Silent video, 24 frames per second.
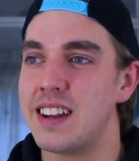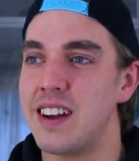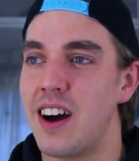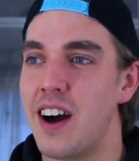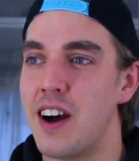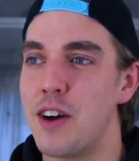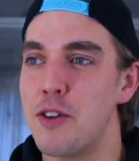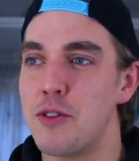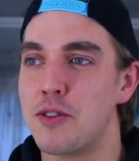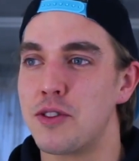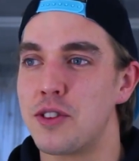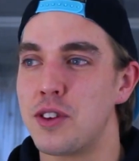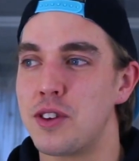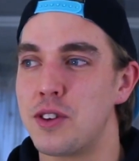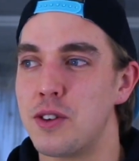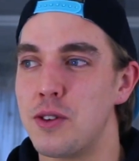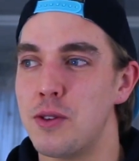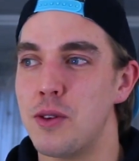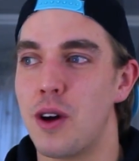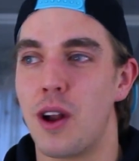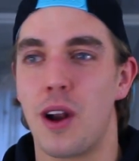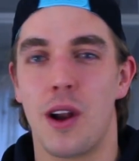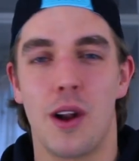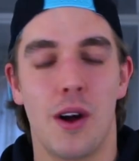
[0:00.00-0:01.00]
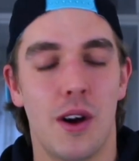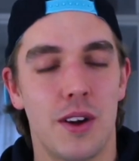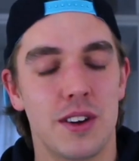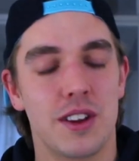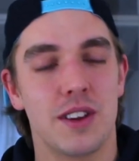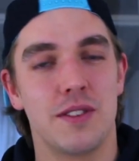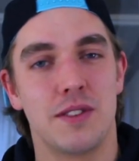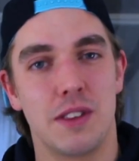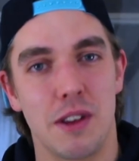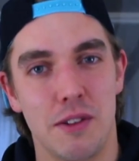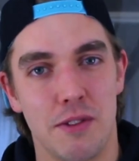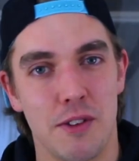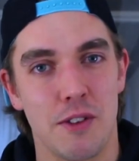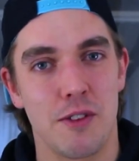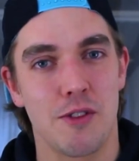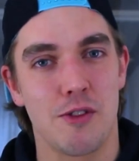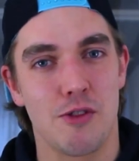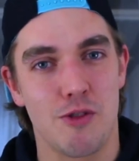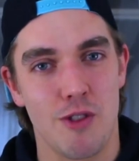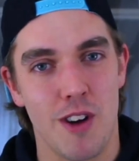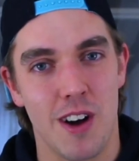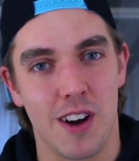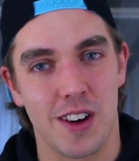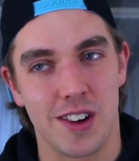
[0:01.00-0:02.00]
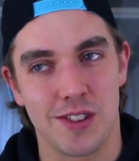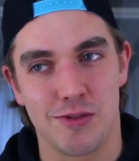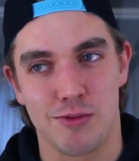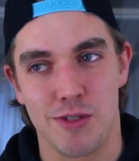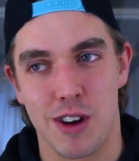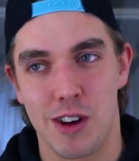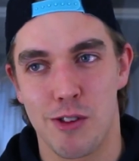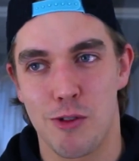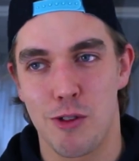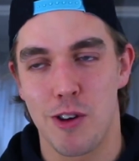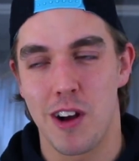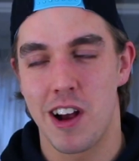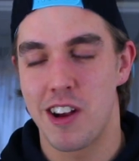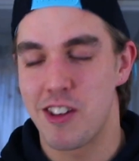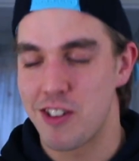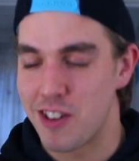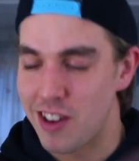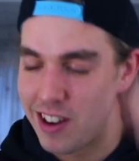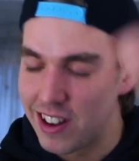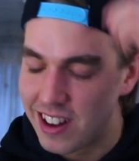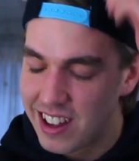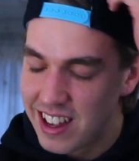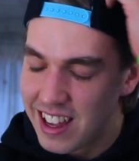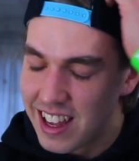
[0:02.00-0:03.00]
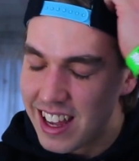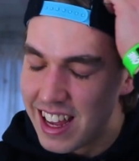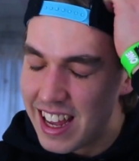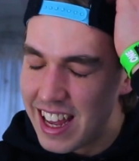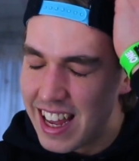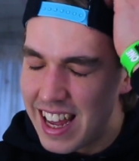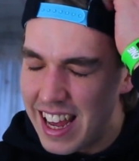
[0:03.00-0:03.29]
I used to do a lot of different drugs recreationally.